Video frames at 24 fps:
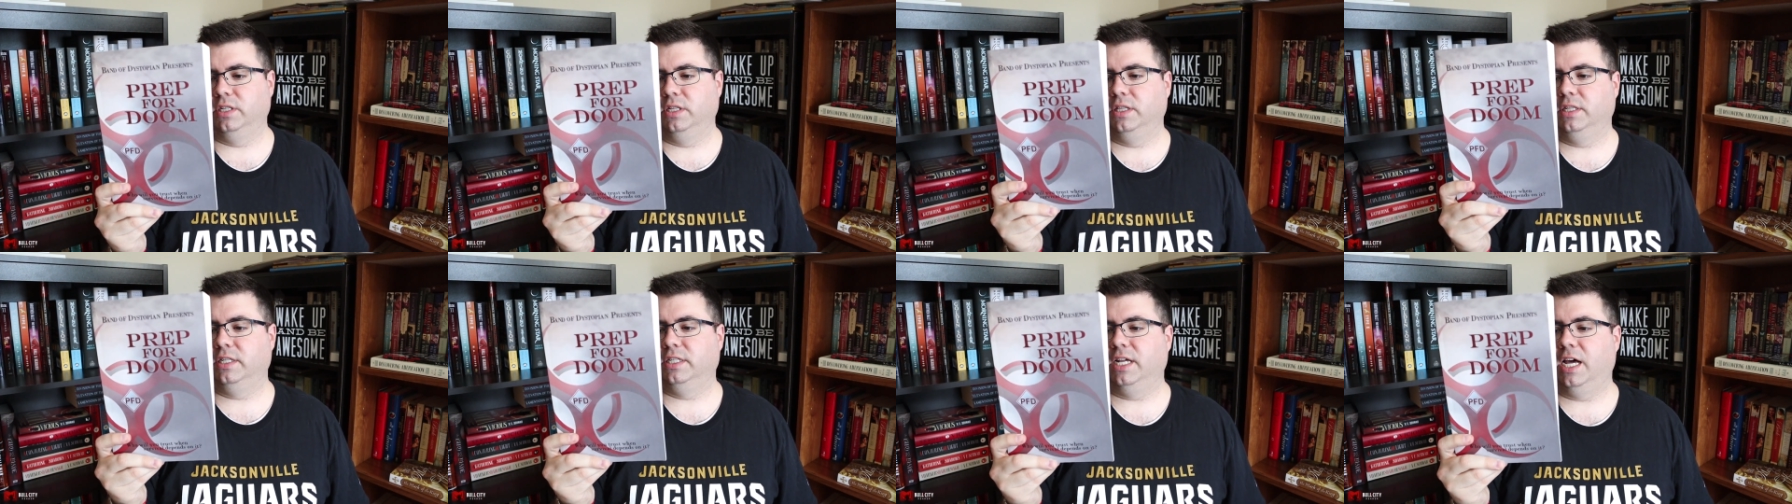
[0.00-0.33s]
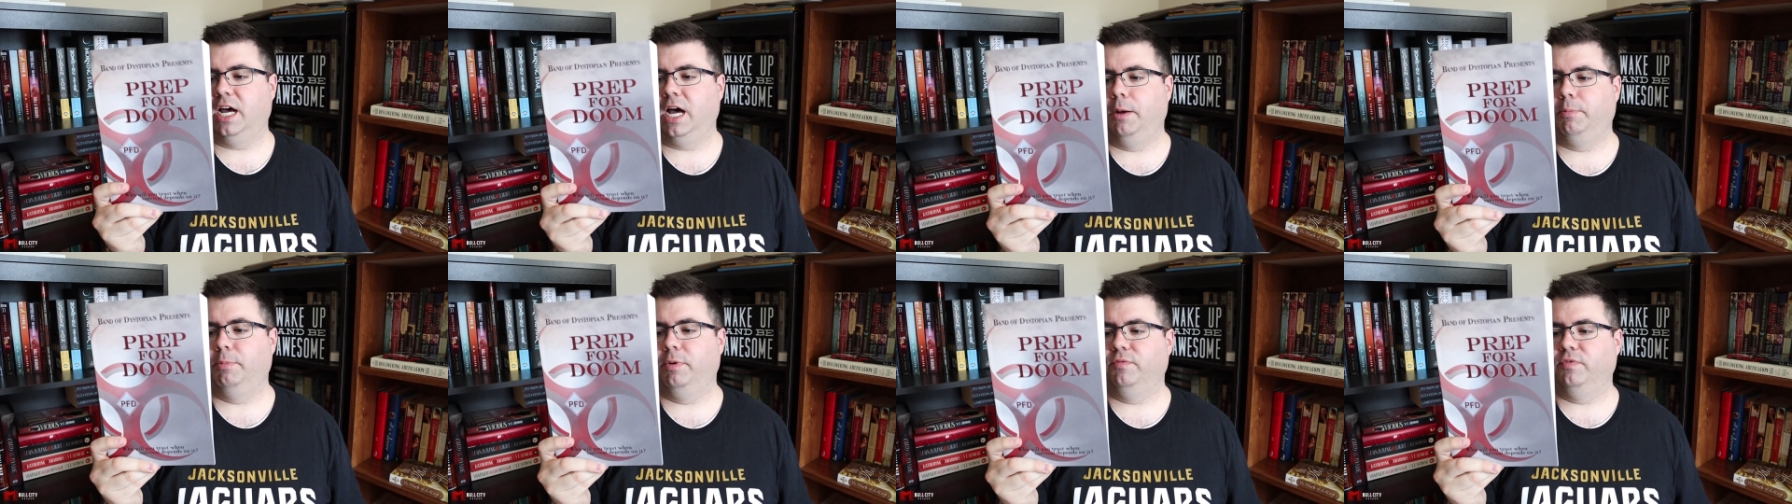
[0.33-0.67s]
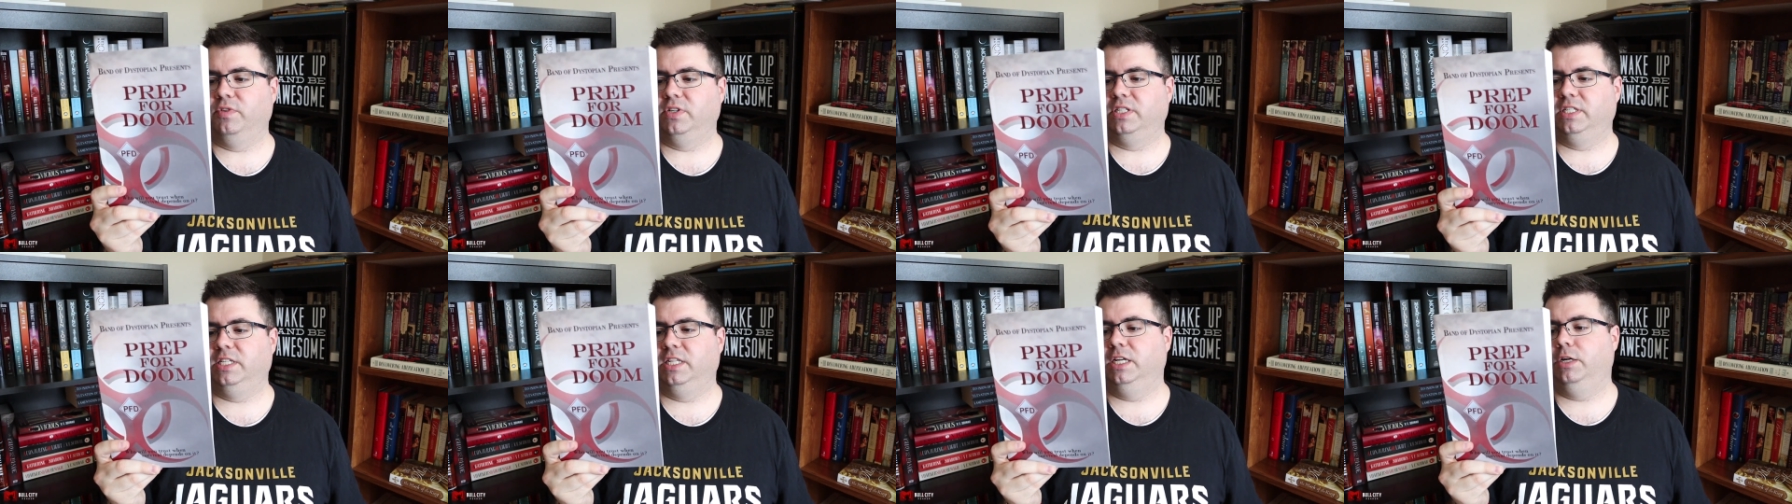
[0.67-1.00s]
to the top
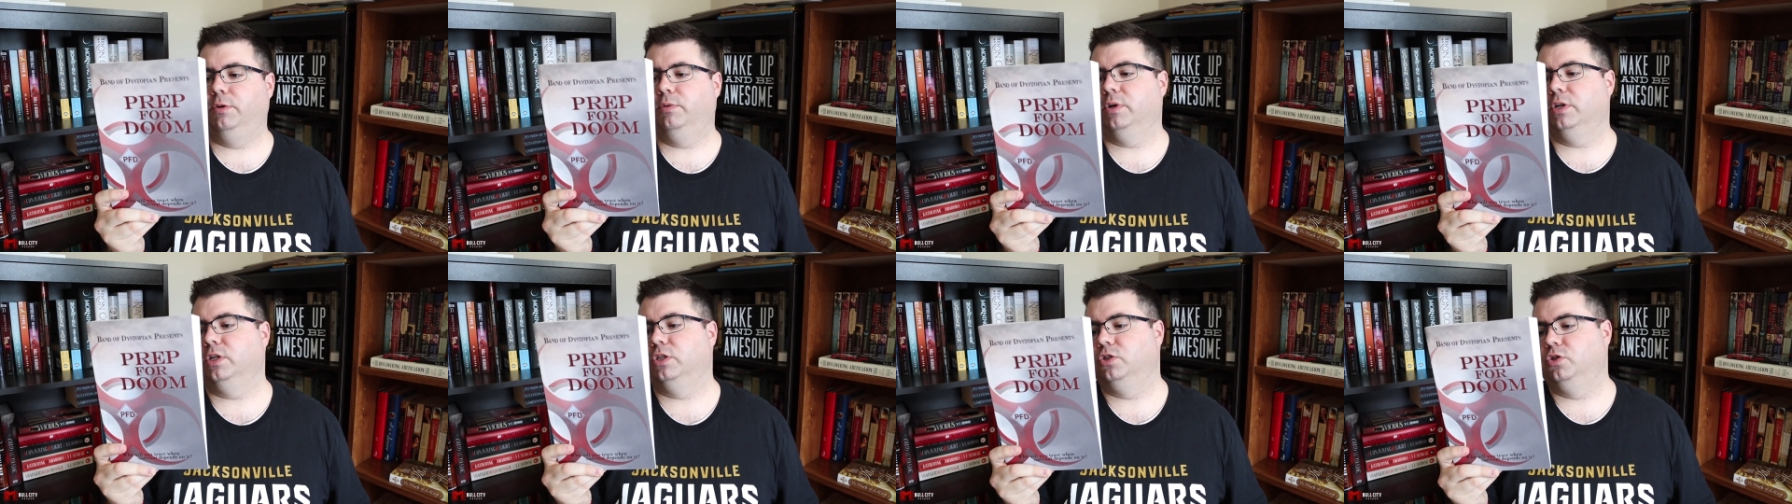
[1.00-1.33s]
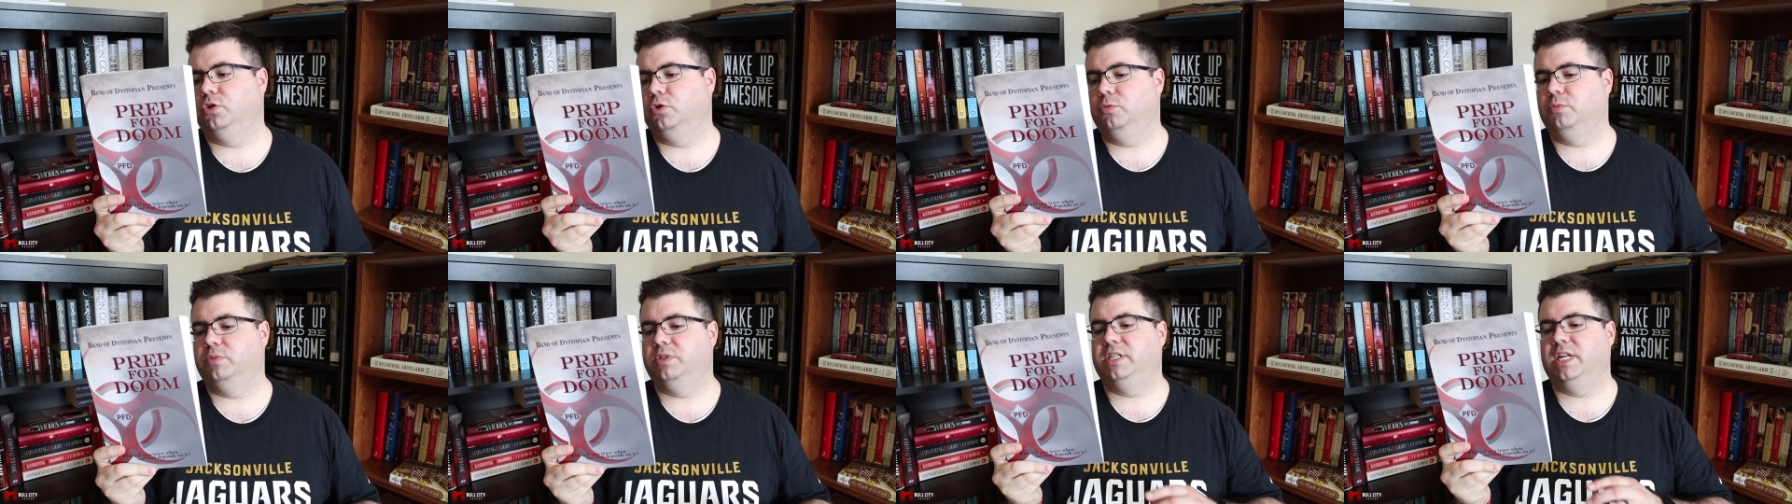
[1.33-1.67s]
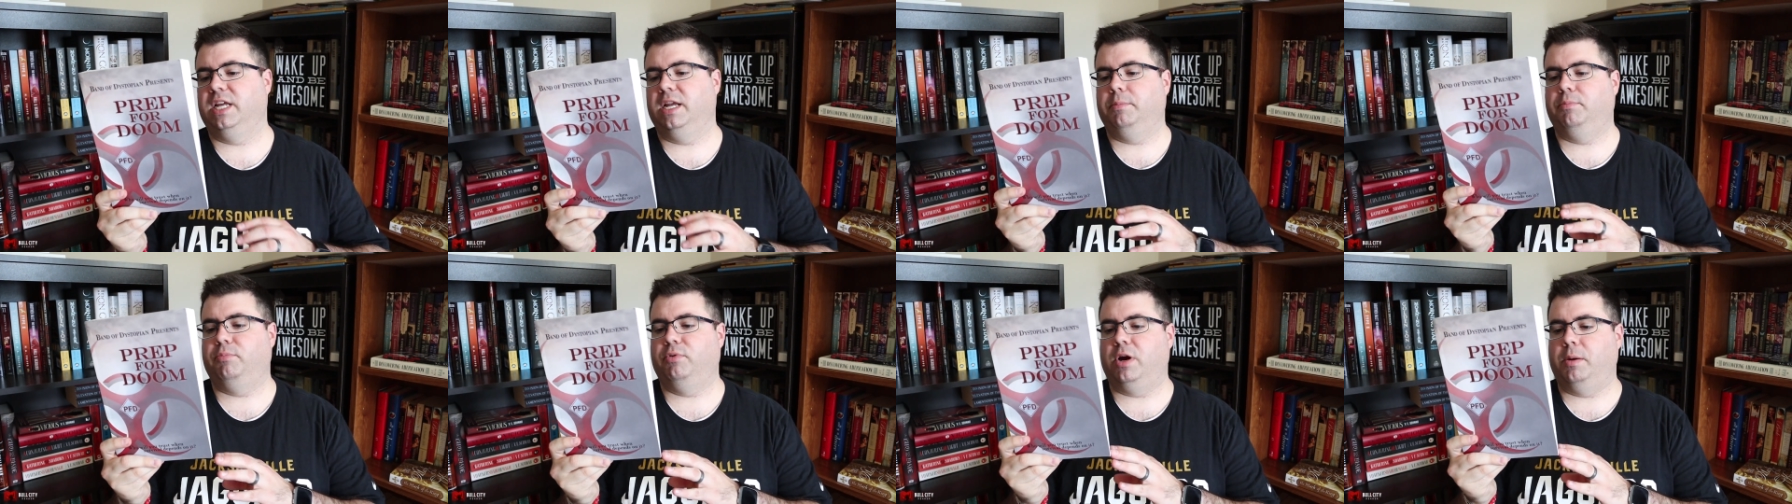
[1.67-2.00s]
of a secret
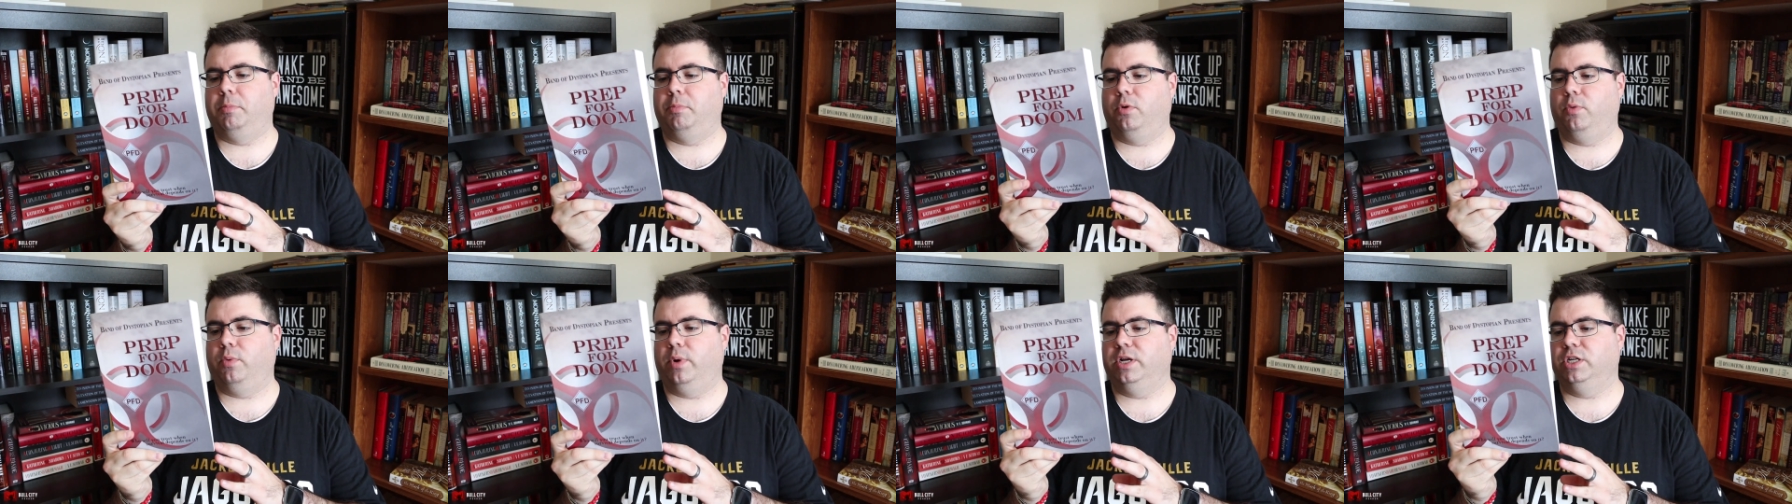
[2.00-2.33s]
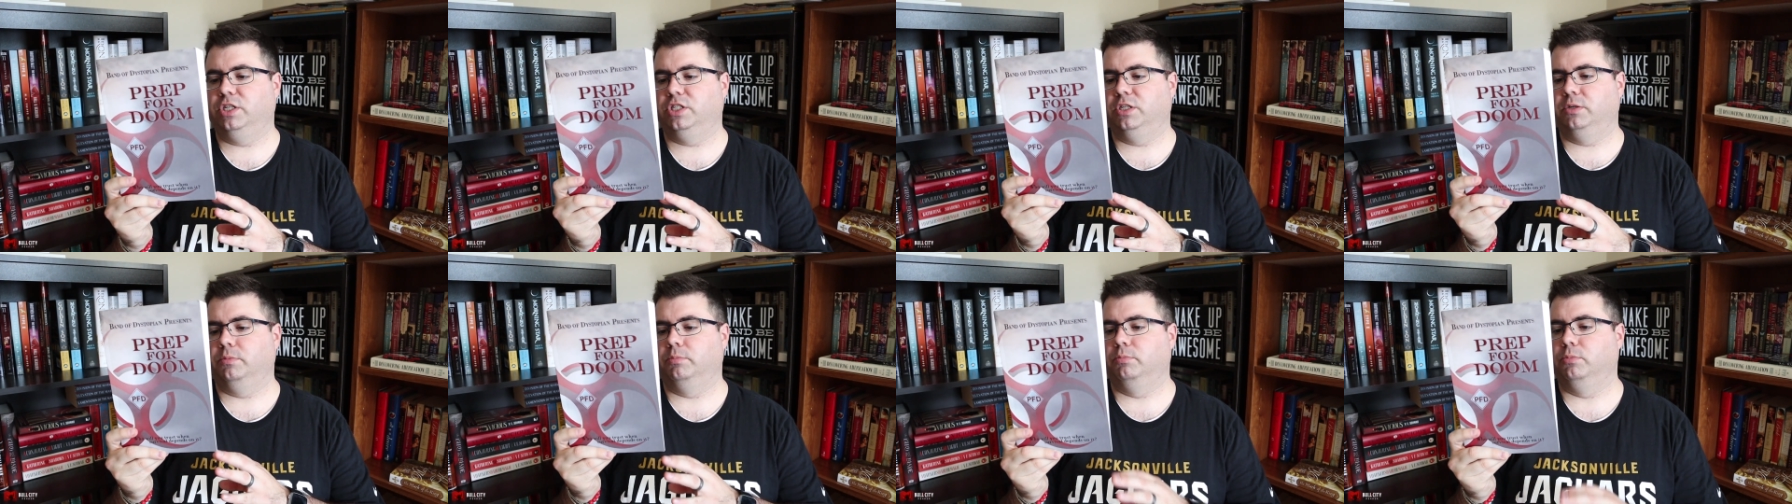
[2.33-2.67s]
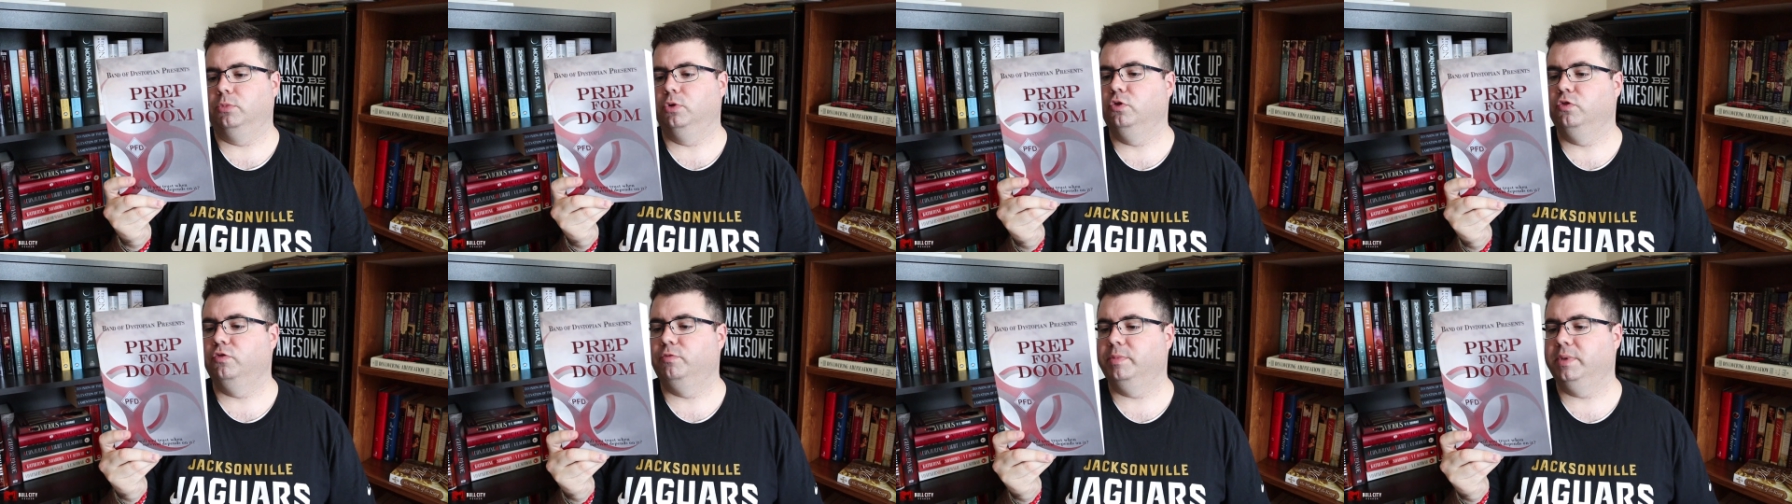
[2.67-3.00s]
doomsday preparation
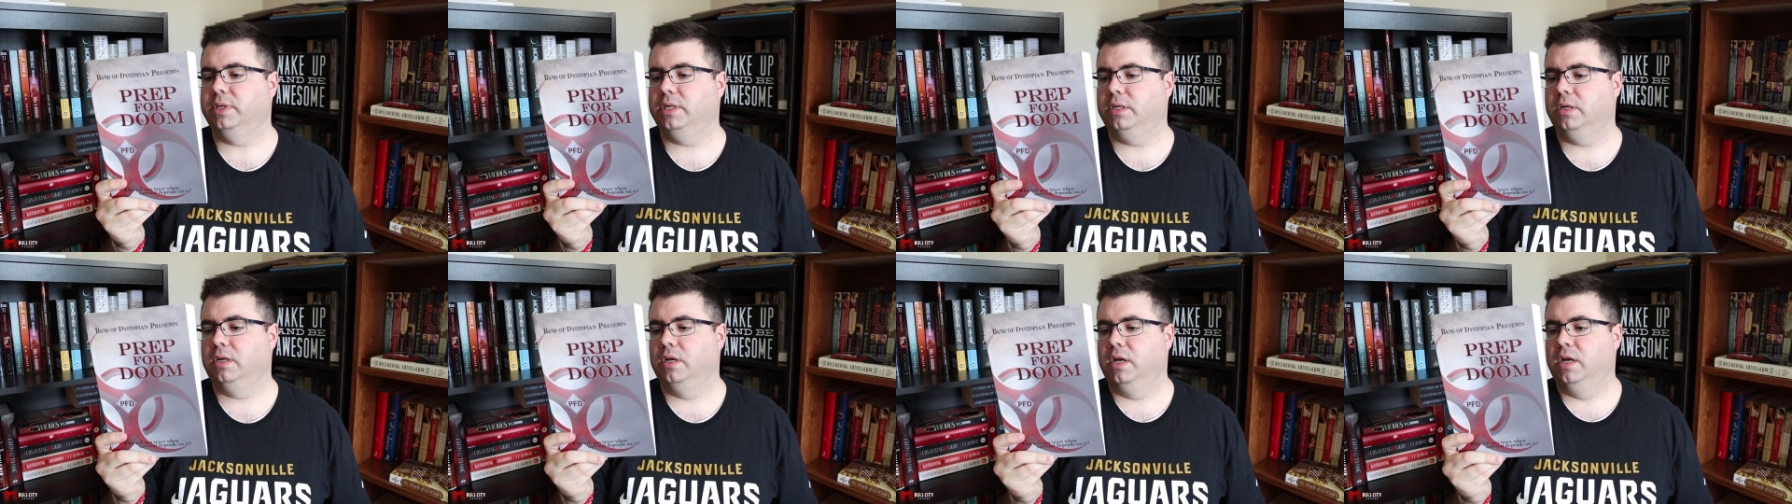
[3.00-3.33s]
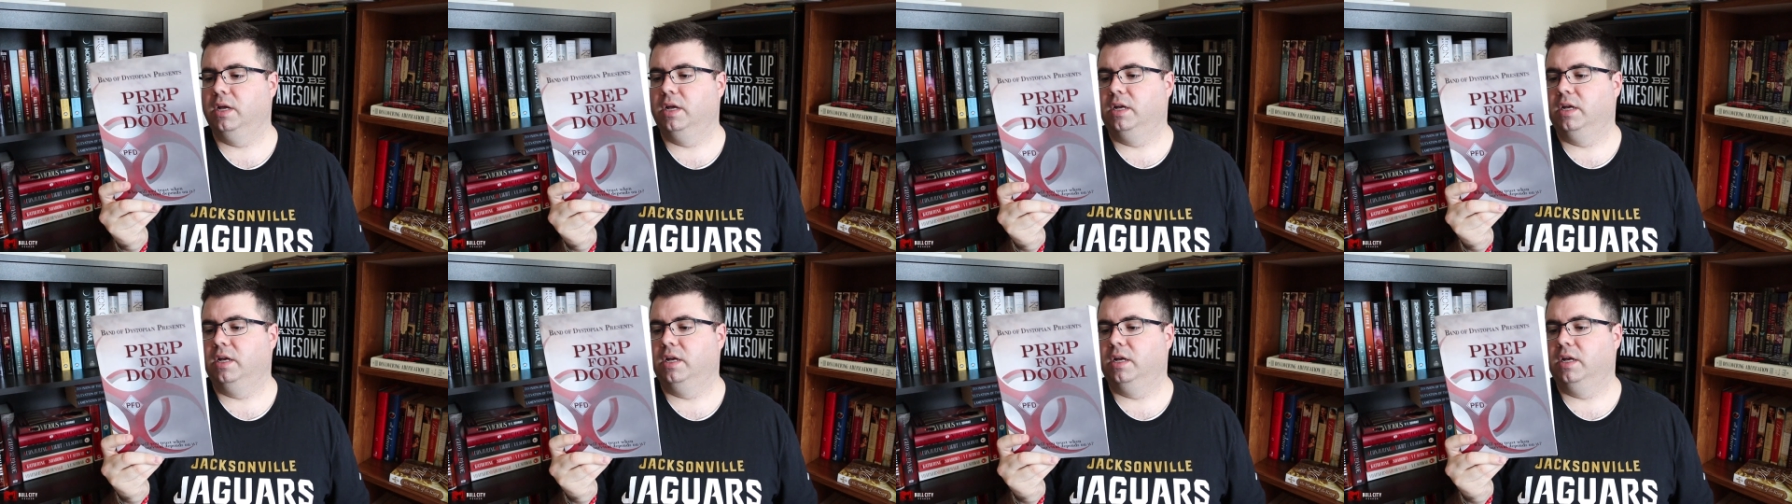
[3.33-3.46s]
movement.